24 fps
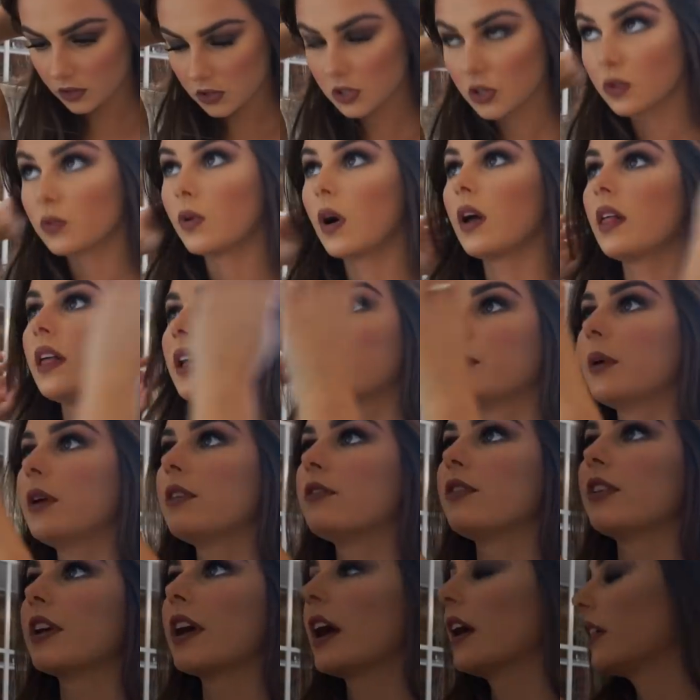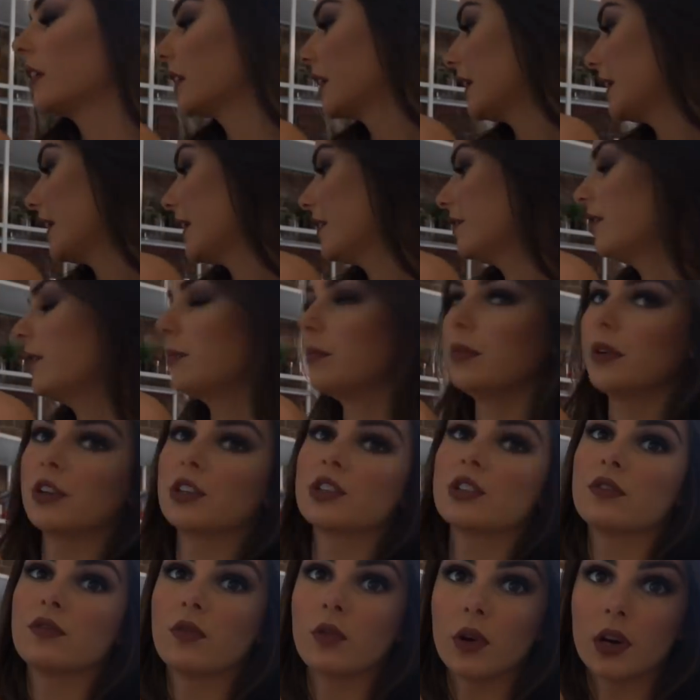So while I wait for Kelly, I have a
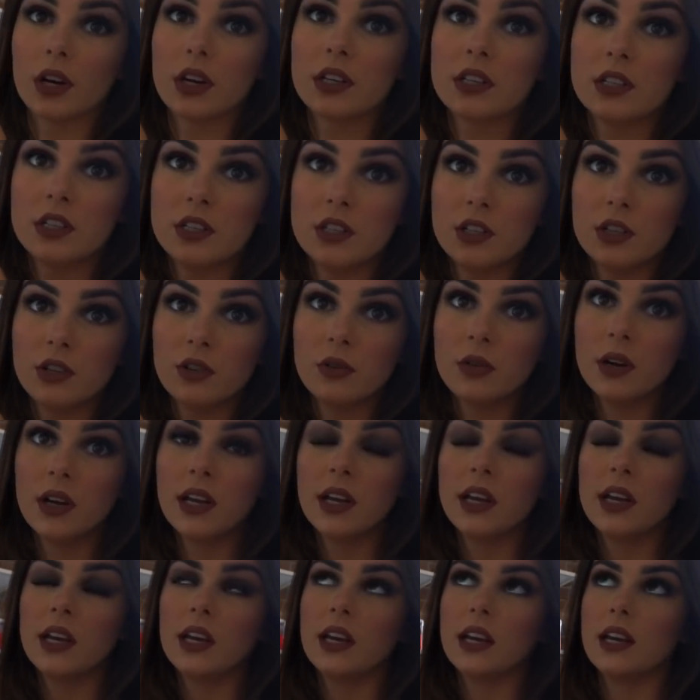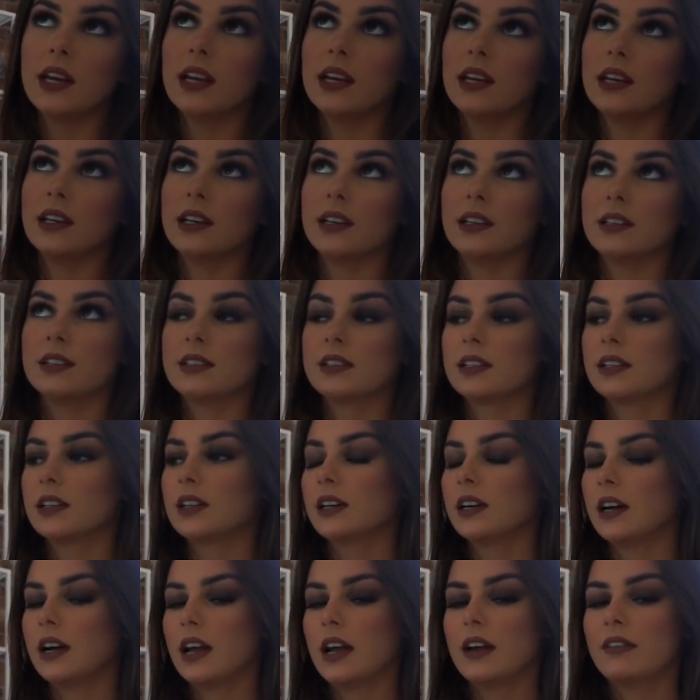bunch of work to do, and
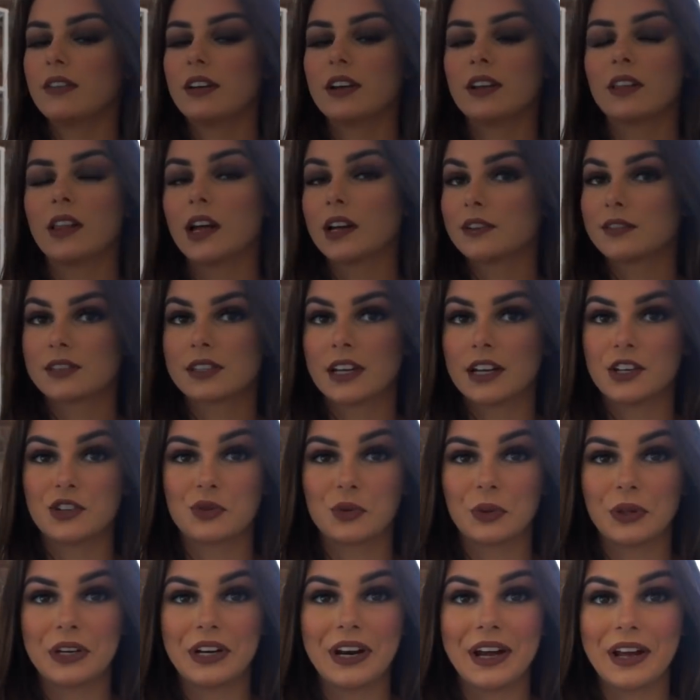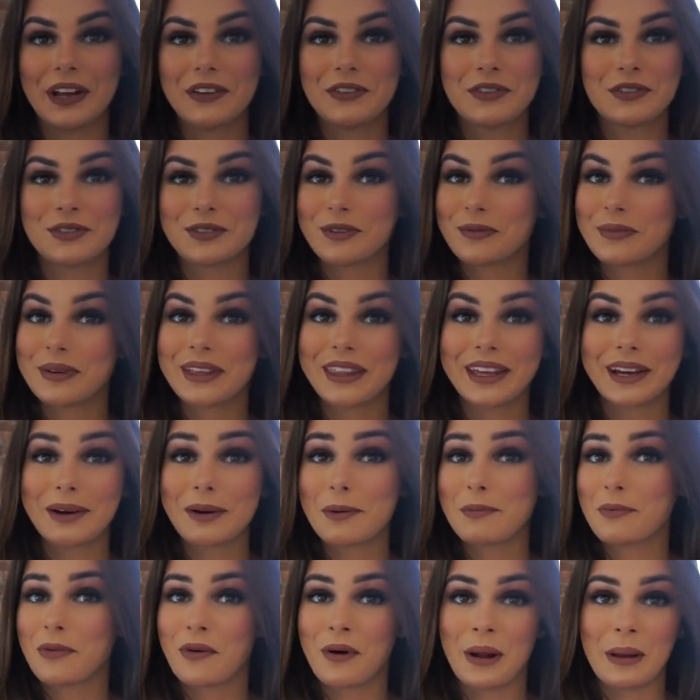I have like a lot of scheduling. I have so many like
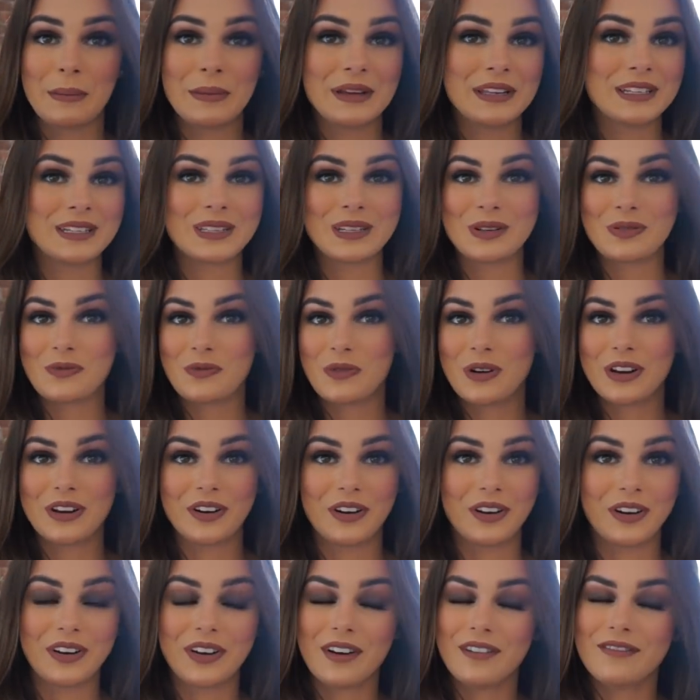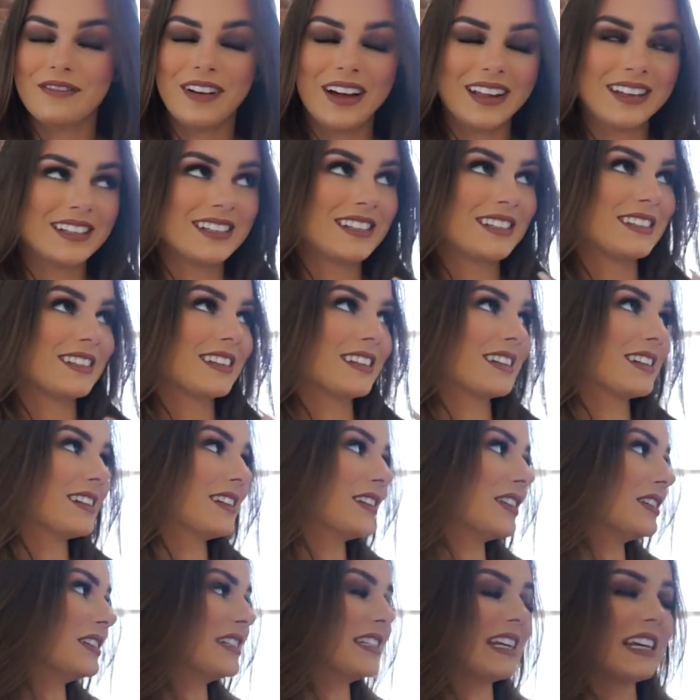appointments and weird events
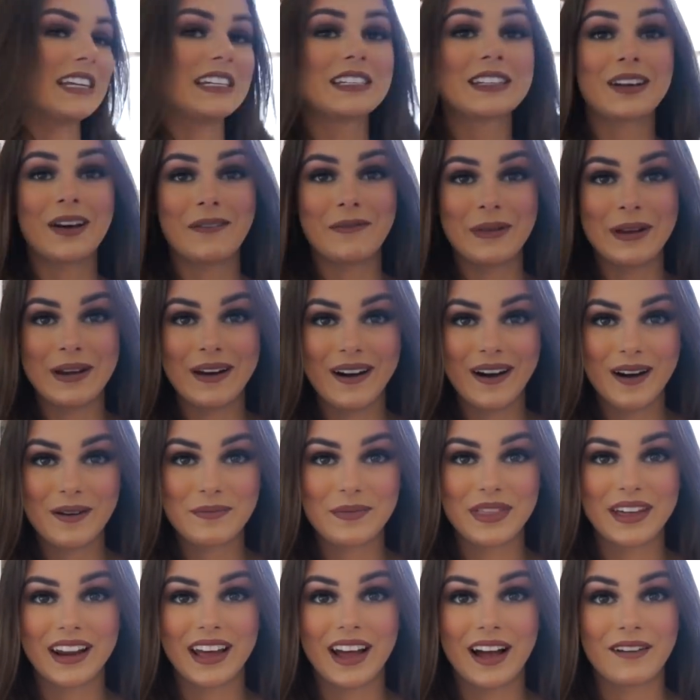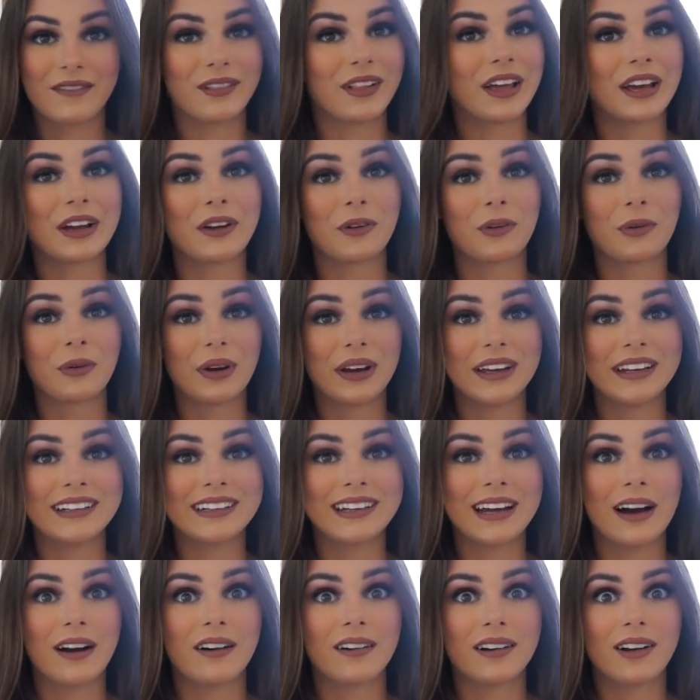and dates coming up that I have like written
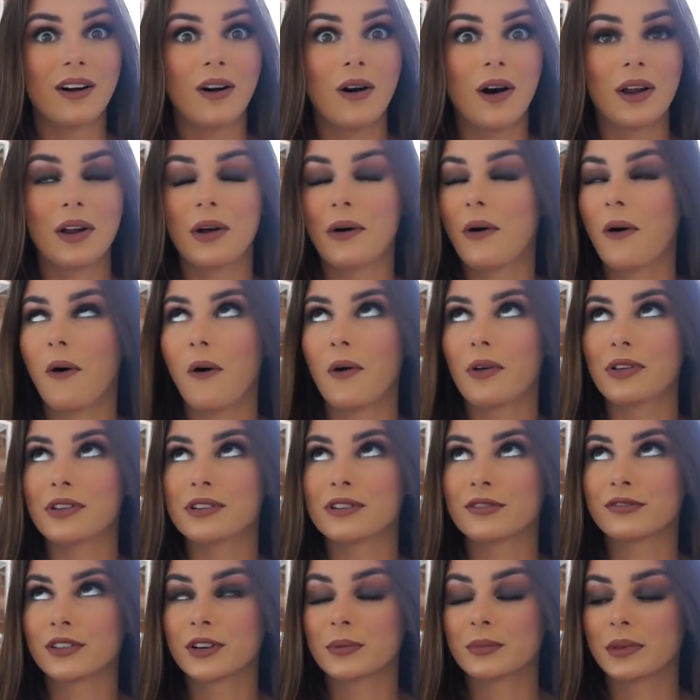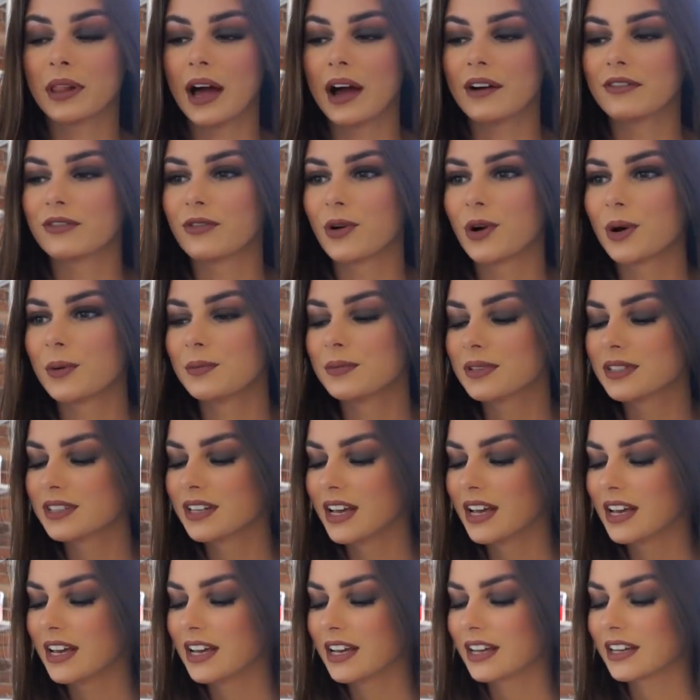down on all different platforms,
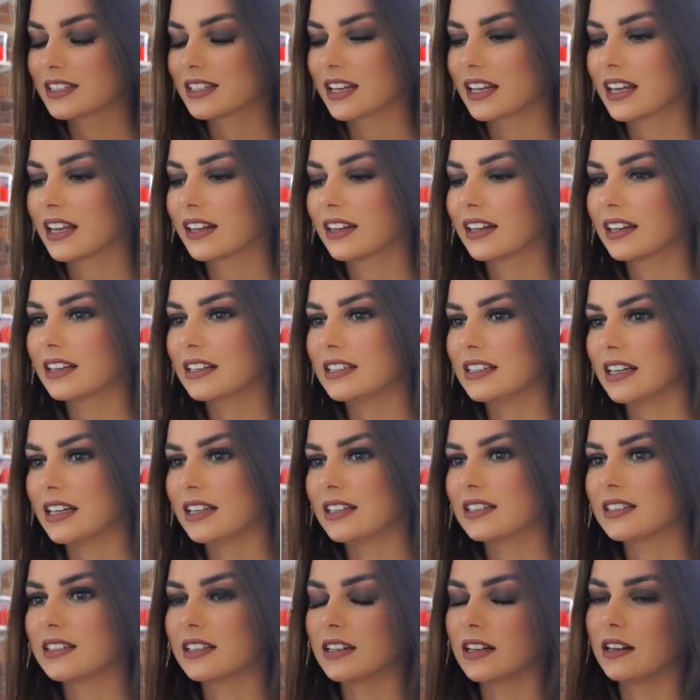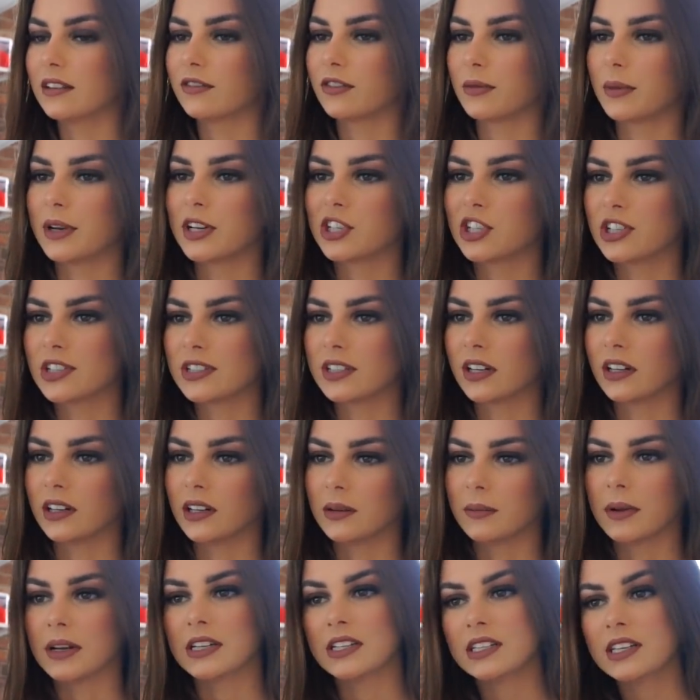because I get like dates and information sent
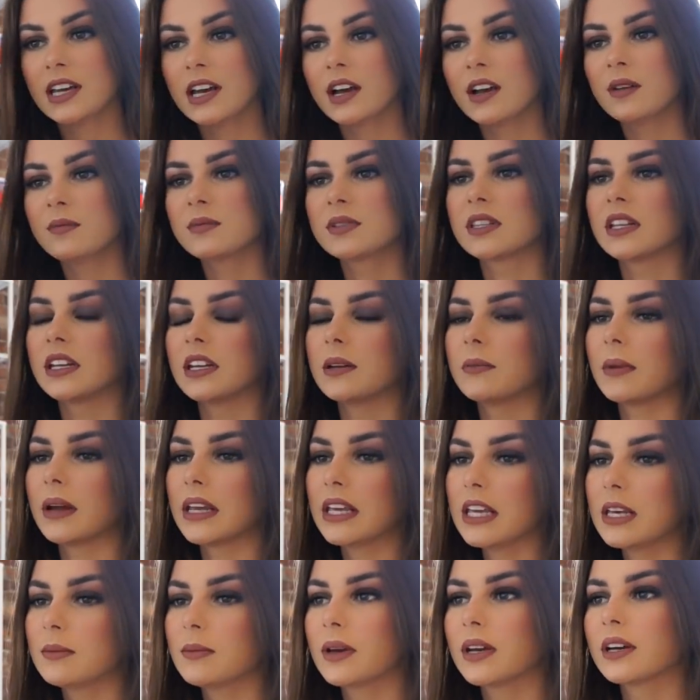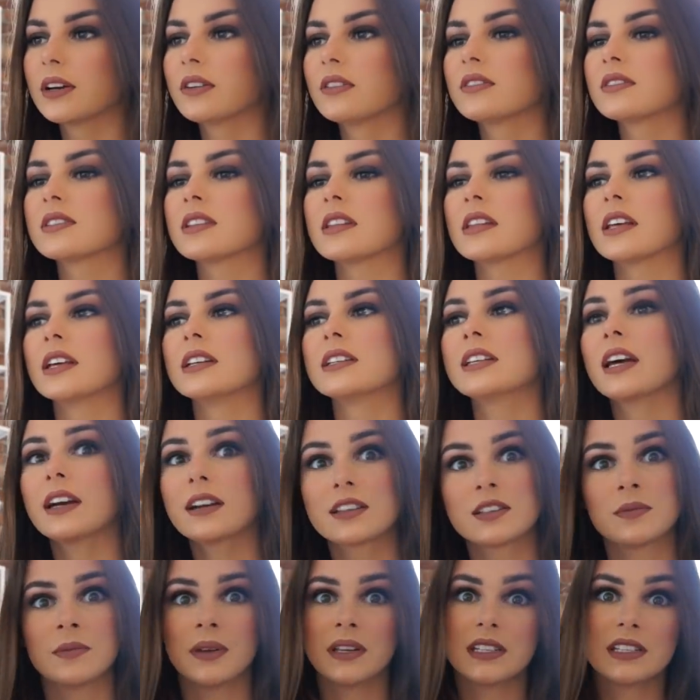in my DMs, then in my emails, and then
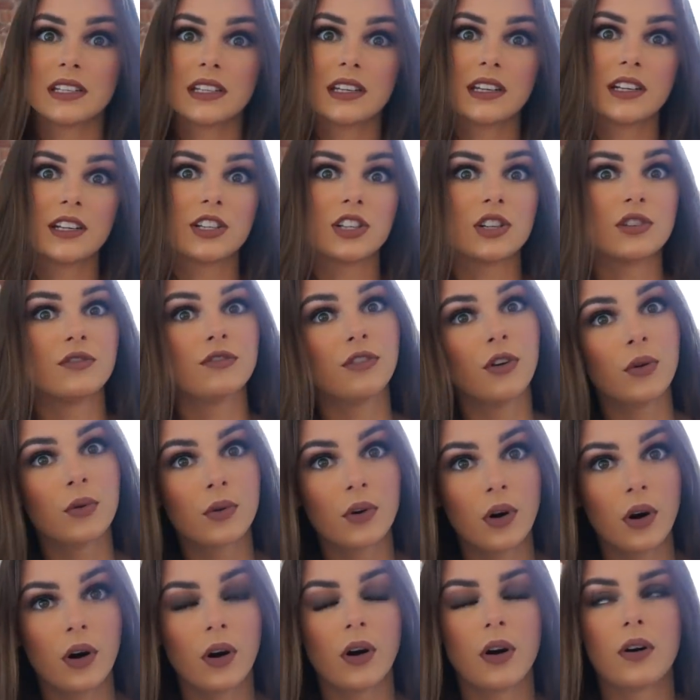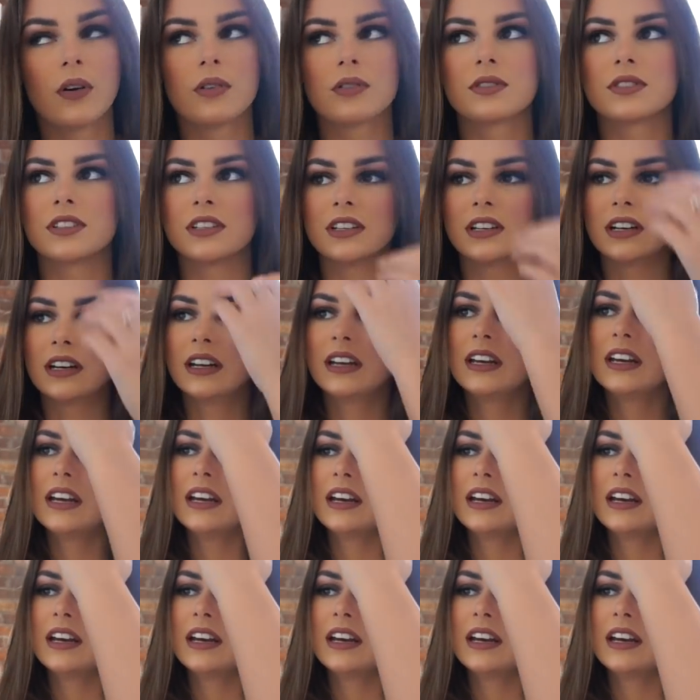text message and phone calls, and